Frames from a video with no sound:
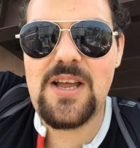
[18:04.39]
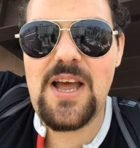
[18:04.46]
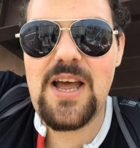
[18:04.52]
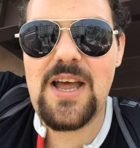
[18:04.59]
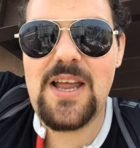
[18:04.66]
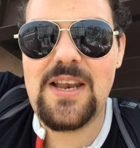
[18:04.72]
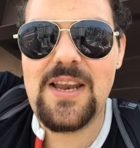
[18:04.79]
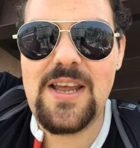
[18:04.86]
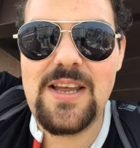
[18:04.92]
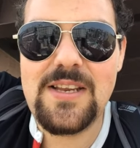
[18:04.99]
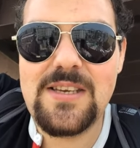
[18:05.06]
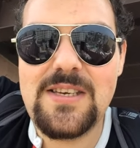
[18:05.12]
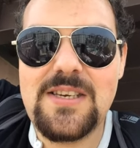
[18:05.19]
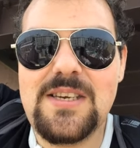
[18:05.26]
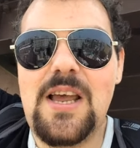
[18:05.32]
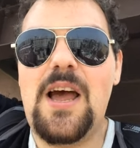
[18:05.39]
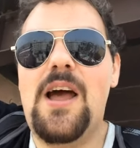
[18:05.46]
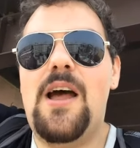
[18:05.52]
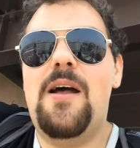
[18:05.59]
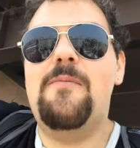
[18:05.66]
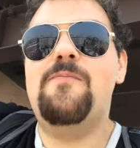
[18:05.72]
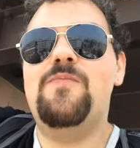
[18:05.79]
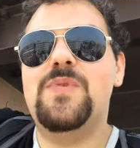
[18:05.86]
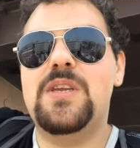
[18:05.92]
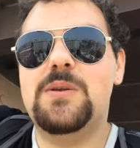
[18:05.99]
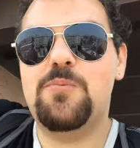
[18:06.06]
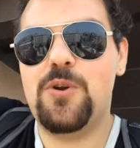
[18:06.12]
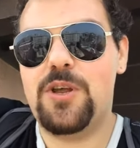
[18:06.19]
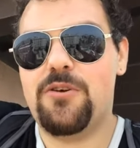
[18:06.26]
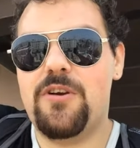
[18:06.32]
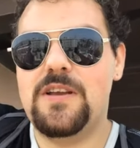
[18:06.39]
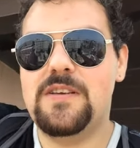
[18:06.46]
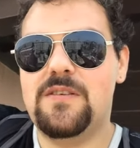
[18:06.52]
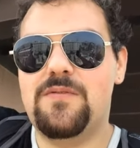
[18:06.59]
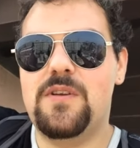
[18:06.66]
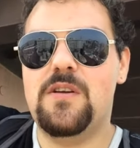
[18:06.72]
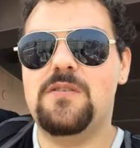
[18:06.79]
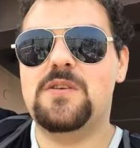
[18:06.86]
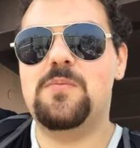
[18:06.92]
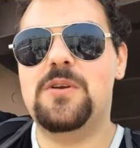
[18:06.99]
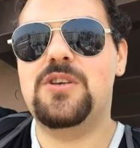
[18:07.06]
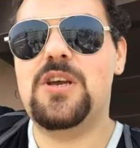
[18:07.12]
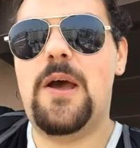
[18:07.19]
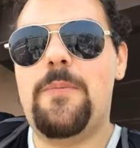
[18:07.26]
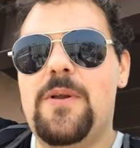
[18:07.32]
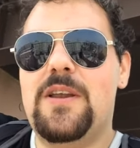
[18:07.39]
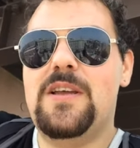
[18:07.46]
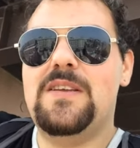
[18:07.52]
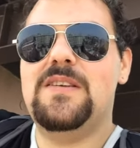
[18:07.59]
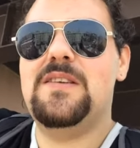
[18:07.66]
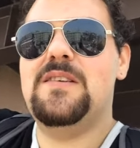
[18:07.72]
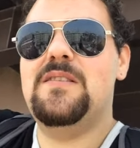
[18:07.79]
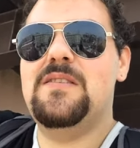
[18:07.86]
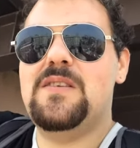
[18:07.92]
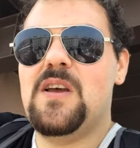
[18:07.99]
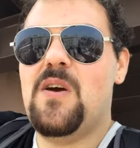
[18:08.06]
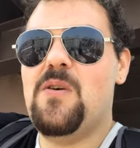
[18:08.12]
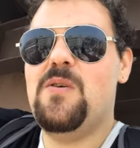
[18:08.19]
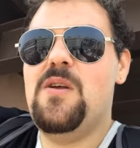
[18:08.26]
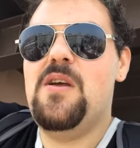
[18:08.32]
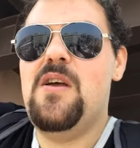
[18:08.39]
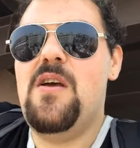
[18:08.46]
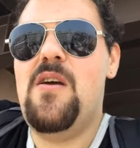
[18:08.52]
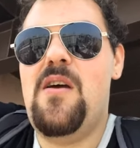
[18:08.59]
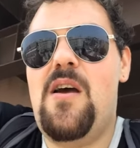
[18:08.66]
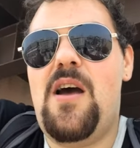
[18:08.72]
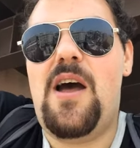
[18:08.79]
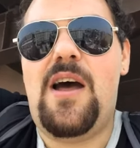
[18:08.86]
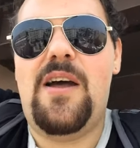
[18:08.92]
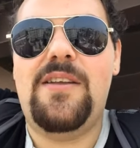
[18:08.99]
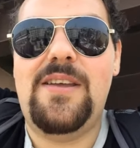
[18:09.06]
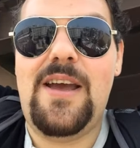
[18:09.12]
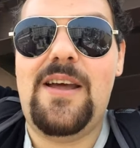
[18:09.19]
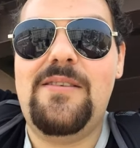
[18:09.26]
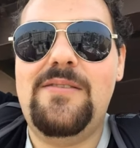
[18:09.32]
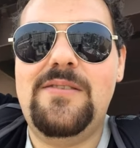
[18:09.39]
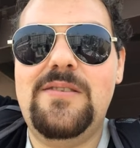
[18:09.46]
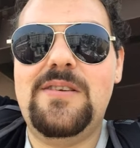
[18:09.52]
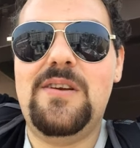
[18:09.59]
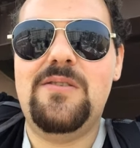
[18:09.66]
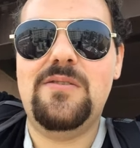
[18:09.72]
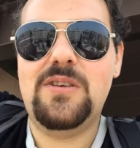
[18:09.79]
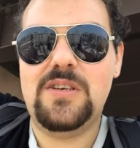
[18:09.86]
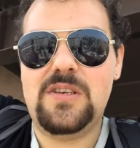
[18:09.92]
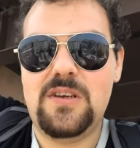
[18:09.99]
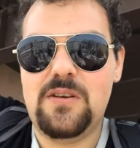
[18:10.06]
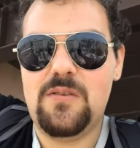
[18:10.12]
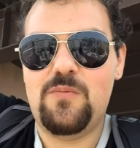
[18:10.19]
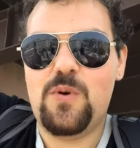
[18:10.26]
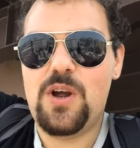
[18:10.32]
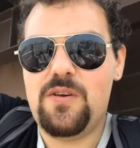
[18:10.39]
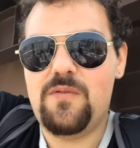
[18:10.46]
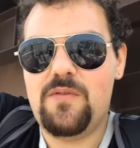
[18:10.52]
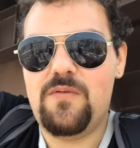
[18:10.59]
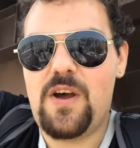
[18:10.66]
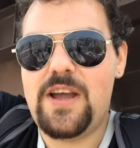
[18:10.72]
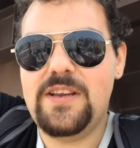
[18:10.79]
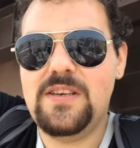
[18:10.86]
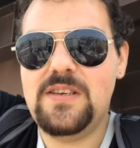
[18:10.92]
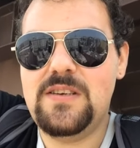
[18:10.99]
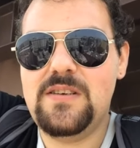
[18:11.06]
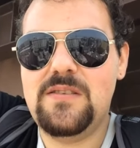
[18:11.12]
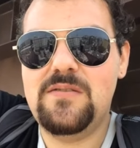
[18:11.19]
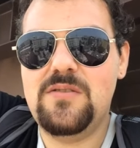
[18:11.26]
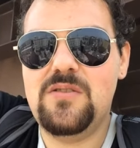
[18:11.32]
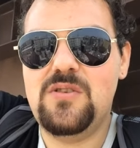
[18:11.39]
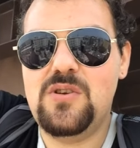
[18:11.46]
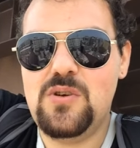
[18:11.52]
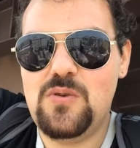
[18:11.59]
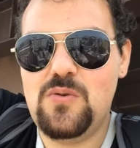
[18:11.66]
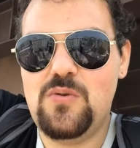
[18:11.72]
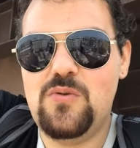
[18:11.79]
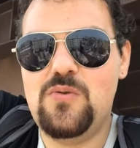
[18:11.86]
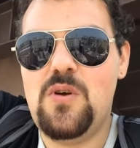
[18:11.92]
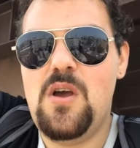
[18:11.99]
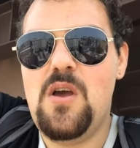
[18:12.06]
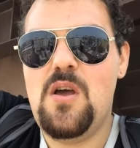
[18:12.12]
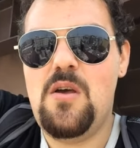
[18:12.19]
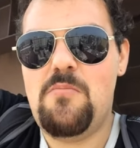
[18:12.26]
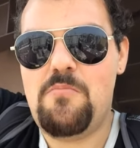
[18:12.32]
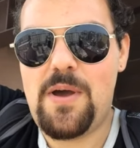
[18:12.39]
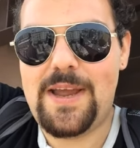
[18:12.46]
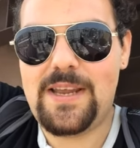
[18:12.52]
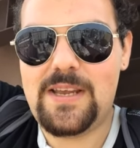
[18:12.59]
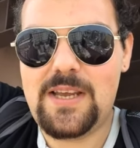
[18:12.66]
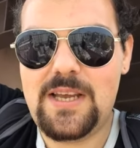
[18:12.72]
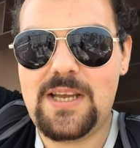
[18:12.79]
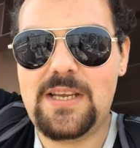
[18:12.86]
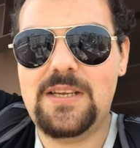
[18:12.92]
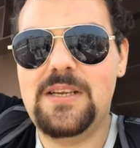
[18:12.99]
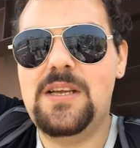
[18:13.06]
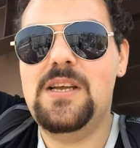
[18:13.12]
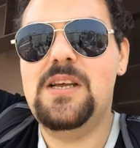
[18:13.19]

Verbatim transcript: And it's, uh, it's pretty crazy if you don't speak Japanese. So, uh, yeah, so just a word of advice do banking.